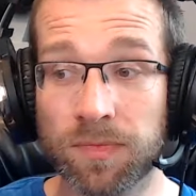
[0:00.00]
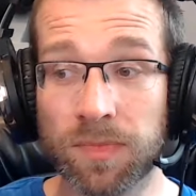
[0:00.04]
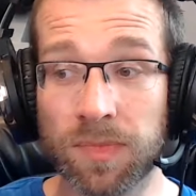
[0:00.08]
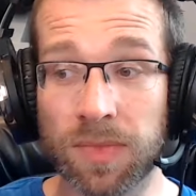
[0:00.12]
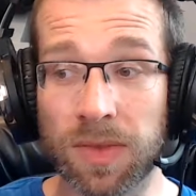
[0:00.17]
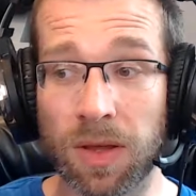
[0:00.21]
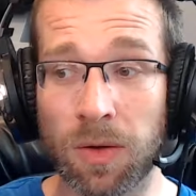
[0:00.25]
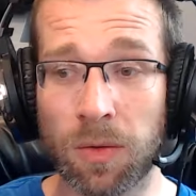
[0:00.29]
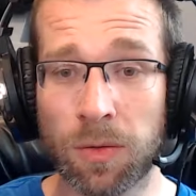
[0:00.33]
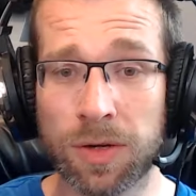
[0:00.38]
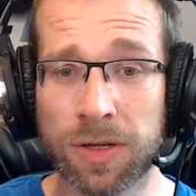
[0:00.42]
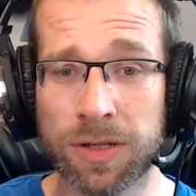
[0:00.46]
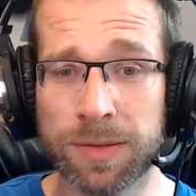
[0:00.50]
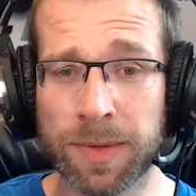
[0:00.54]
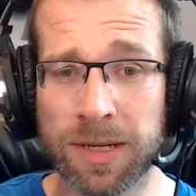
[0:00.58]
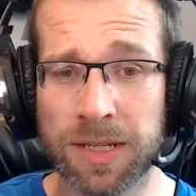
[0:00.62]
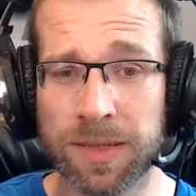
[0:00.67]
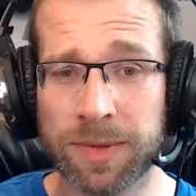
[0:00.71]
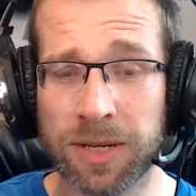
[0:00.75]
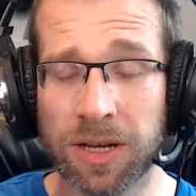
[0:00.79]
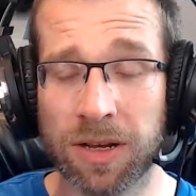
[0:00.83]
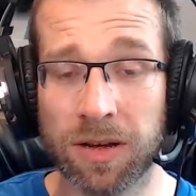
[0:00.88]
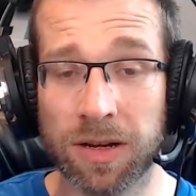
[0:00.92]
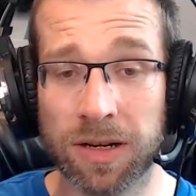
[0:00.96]
which is meant
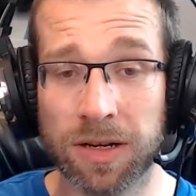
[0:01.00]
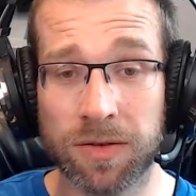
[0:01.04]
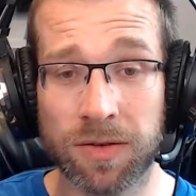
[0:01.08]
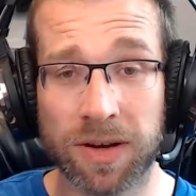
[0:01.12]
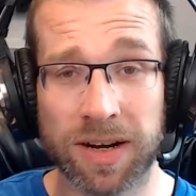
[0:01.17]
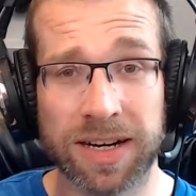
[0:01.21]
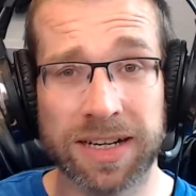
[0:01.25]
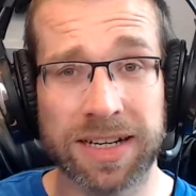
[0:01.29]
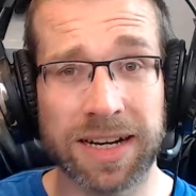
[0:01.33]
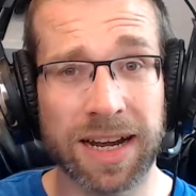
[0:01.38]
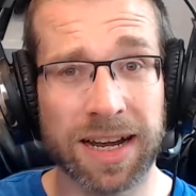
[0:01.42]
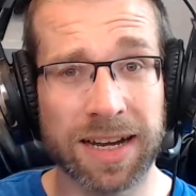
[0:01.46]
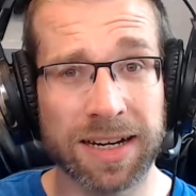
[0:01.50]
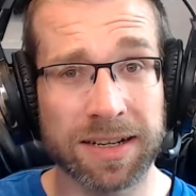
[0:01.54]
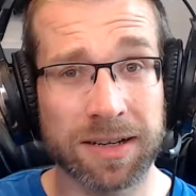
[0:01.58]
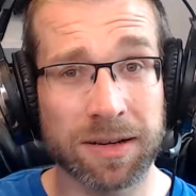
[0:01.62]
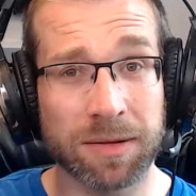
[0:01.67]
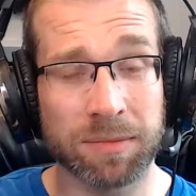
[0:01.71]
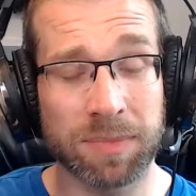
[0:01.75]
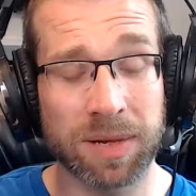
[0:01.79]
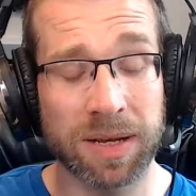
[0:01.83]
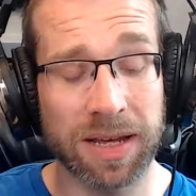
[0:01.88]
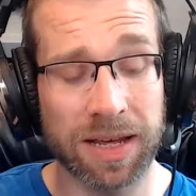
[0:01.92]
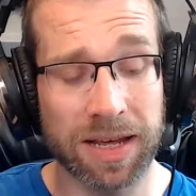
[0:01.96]
to be high grade and
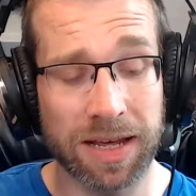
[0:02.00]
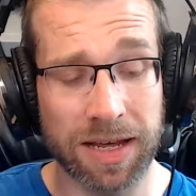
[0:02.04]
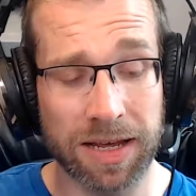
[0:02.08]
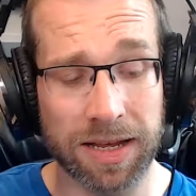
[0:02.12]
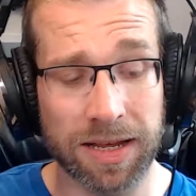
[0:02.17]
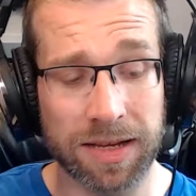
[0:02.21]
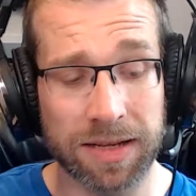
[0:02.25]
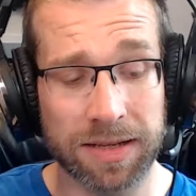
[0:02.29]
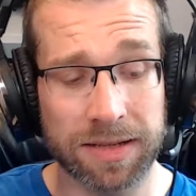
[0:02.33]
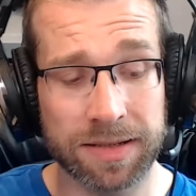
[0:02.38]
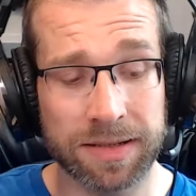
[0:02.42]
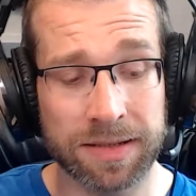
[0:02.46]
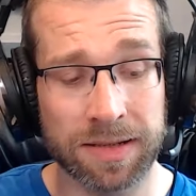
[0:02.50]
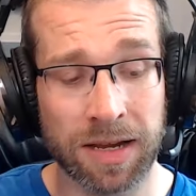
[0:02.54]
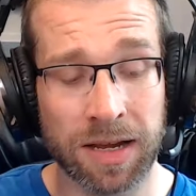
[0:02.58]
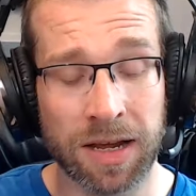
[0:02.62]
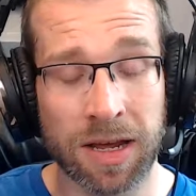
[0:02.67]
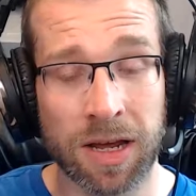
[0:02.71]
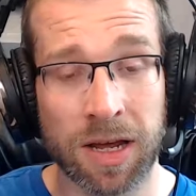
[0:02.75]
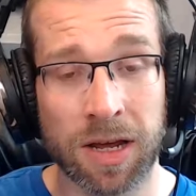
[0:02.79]
compares